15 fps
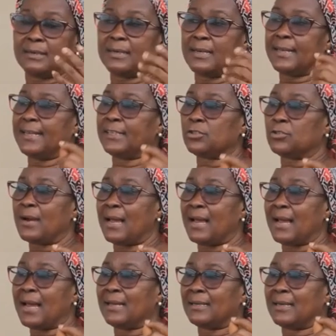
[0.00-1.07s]

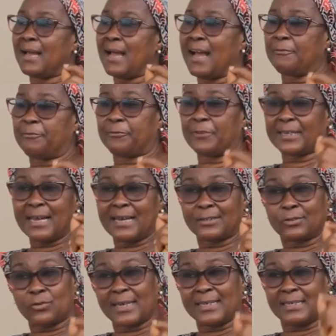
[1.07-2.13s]
intra-African
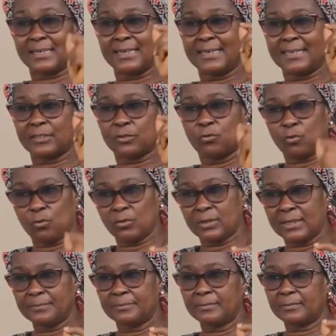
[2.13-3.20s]
trade is good
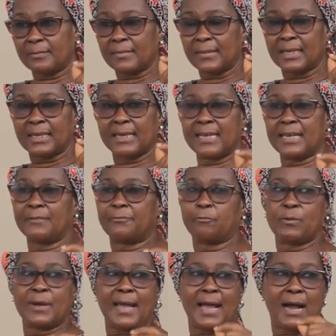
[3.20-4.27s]
if
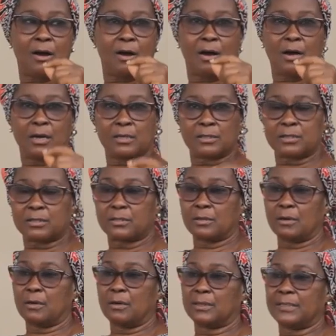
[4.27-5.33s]
we
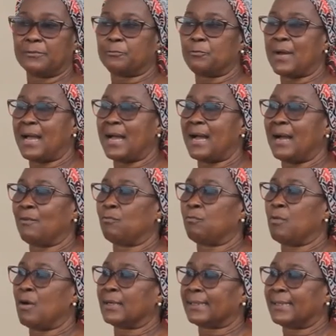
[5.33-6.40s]
are
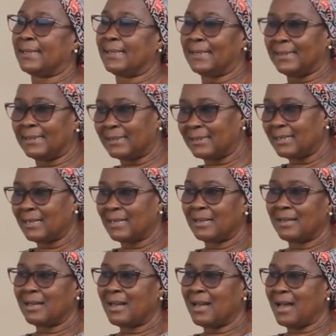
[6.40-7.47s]
working
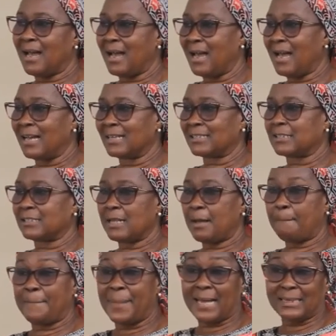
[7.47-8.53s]
as
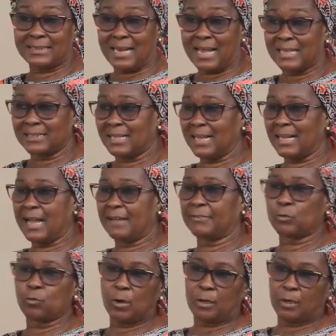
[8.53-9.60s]
partners that have equal